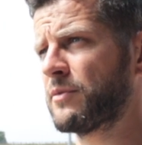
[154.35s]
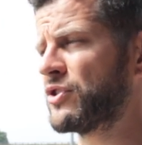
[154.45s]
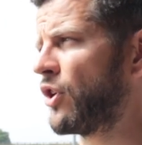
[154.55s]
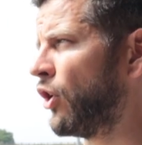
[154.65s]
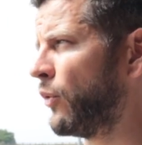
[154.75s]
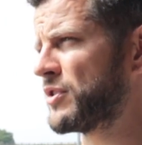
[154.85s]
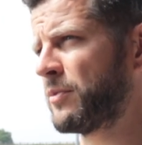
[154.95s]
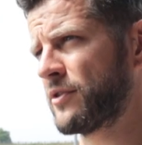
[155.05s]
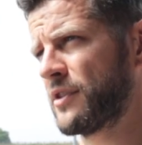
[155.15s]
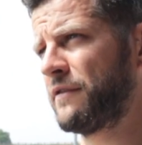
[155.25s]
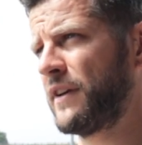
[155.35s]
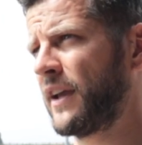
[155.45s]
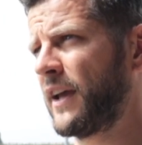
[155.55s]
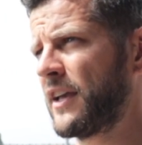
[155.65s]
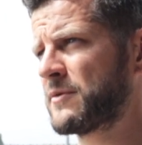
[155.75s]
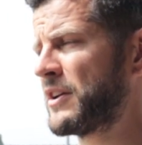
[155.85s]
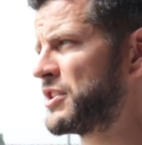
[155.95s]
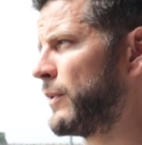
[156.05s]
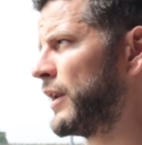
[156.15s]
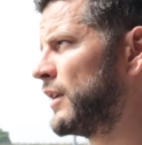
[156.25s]
which is always a positive thing,
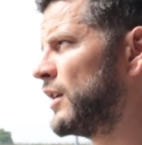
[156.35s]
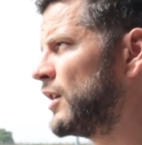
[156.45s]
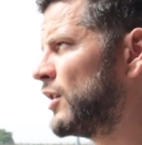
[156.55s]
especially when